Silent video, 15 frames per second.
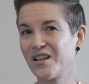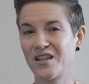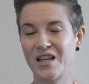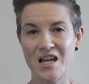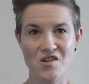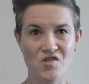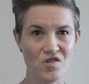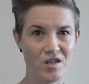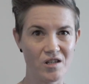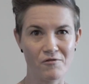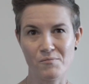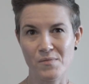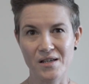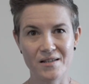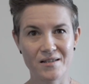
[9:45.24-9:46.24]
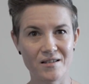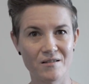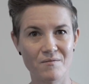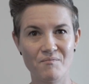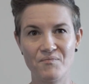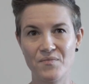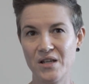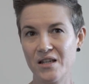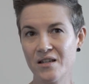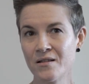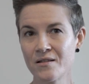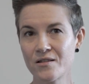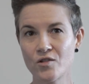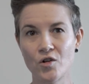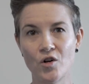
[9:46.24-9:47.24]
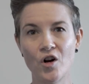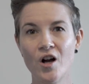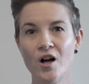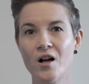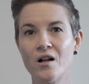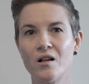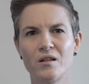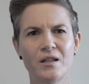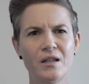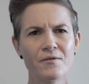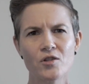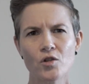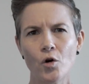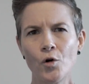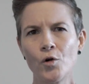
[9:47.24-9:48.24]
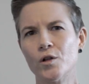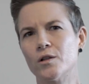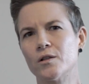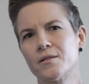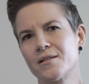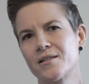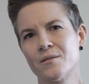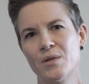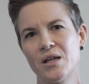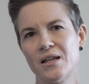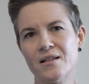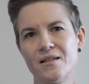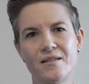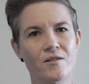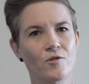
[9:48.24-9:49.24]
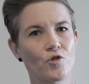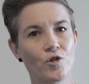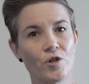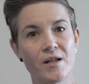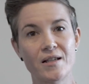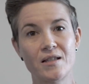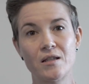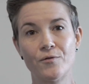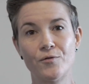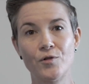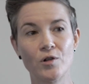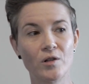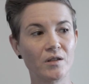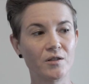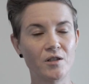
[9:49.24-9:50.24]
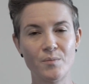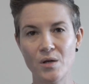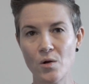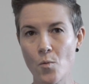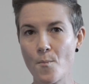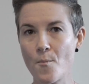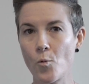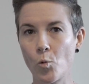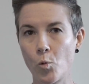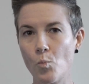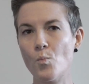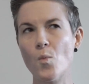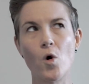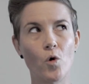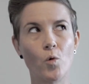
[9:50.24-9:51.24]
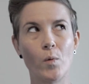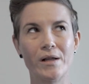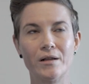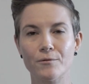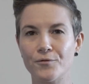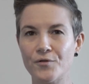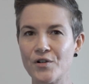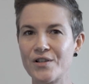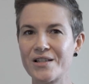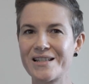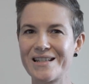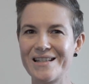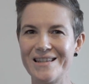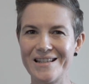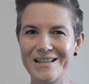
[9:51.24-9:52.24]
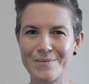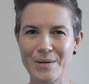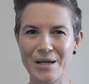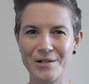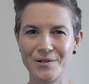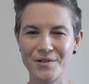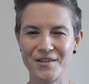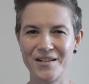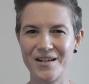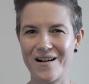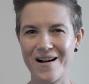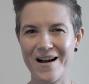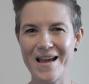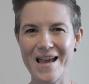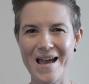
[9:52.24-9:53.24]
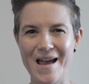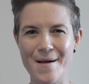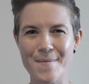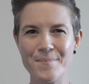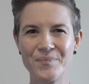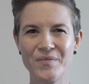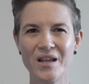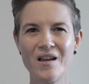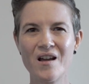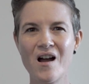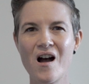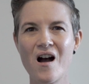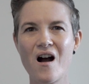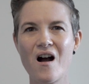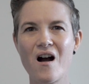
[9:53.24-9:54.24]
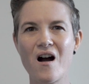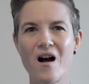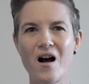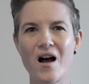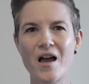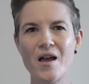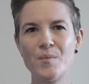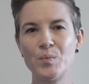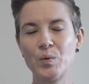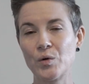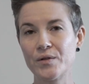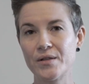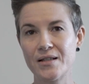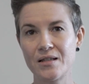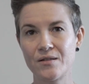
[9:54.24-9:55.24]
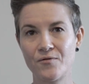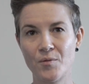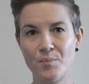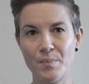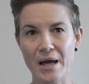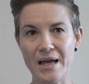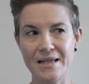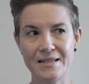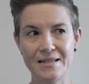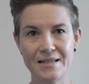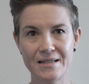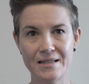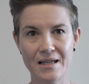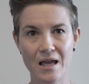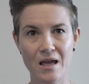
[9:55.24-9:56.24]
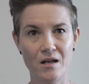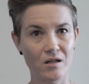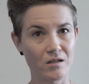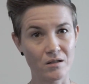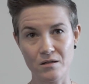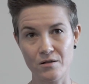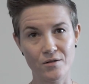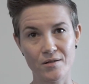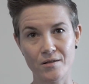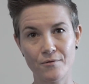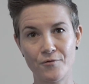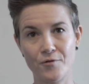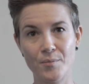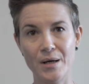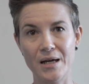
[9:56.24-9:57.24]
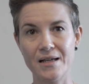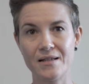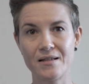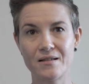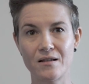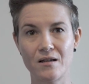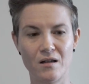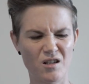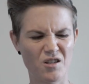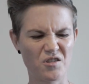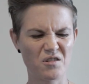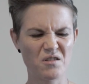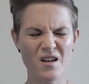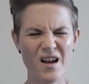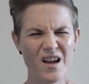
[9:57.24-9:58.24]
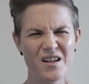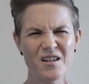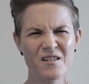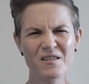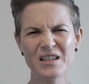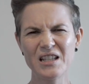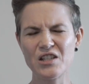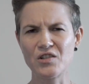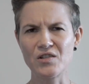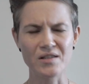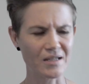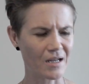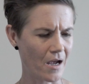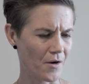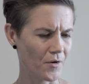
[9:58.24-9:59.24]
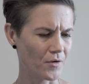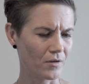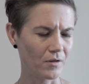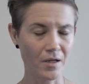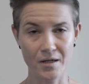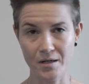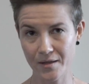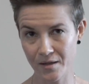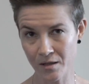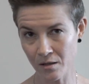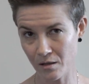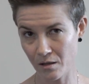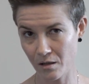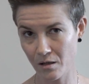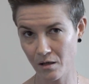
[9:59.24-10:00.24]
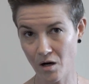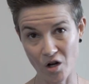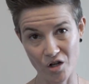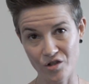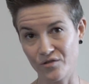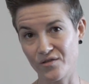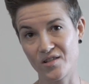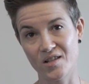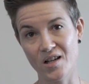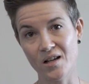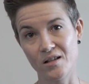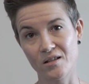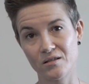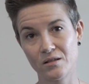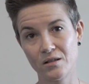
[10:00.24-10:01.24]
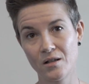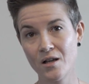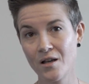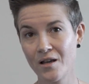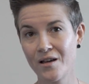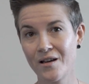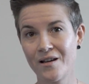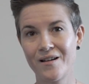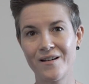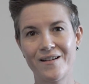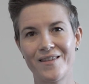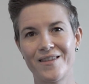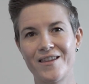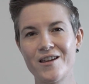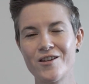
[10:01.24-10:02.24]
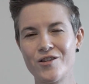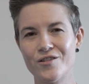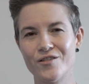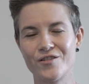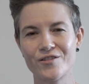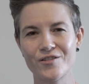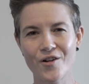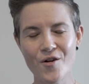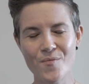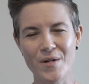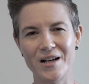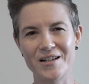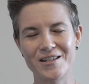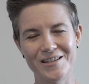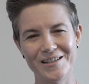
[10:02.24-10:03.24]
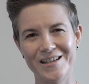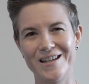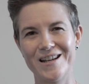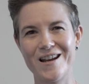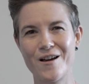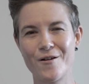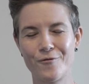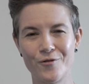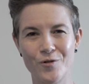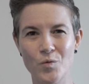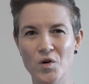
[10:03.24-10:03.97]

can you give me some hints? Or give us all some hints and tricks if you're a little bit more well versed in this pedal than I am. I bought this for bass and I don't use it for bass, and I don't really use it at all, and I think I should start. Thank you so much again for